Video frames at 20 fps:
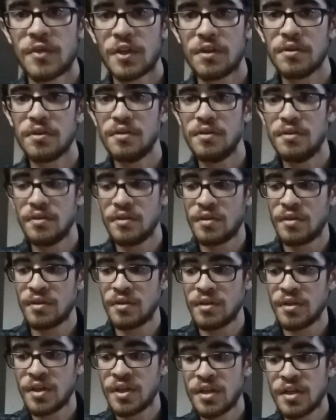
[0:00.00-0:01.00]
Good.
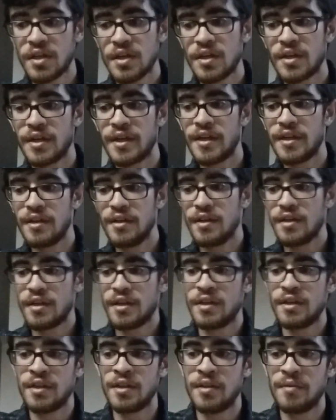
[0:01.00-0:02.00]
Alright.
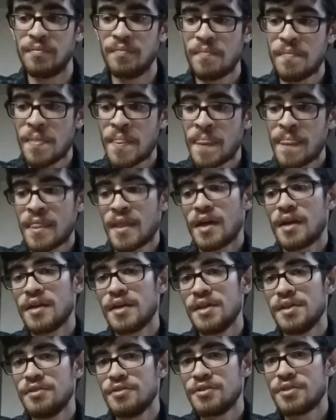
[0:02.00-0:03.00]

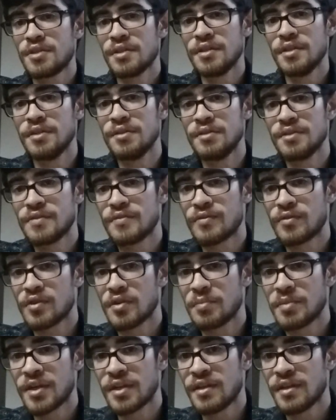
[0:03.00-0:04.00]
I usually use
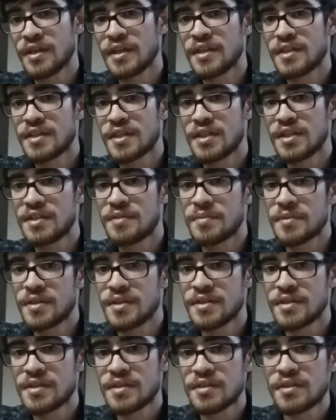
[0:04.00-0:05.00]
4-petal
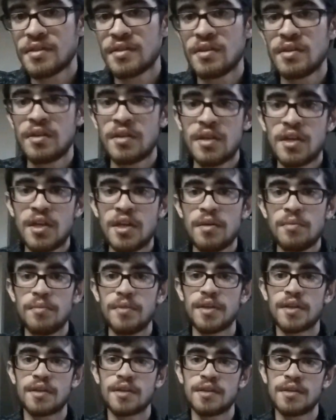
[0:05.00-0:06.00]
antispins
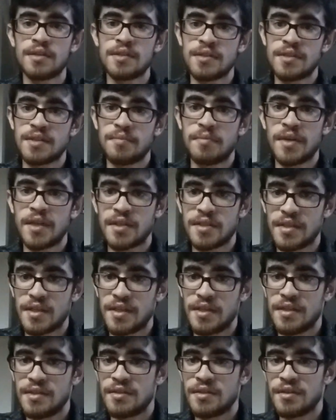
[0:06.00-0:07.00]
because it makes
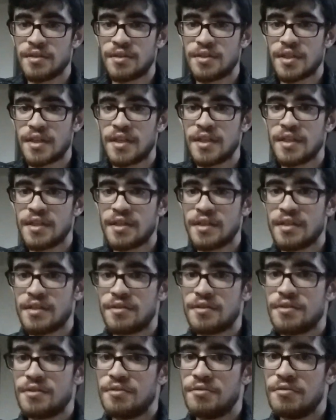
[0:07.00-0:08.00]
it easier to get
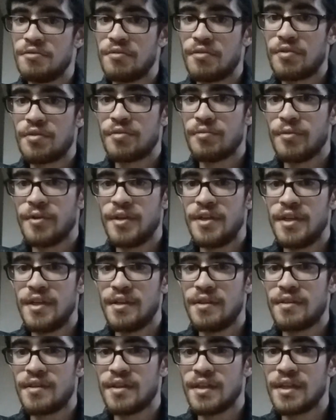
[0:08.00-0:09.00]
into
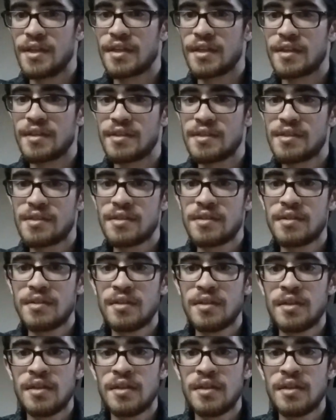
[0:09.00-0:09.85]
3D things.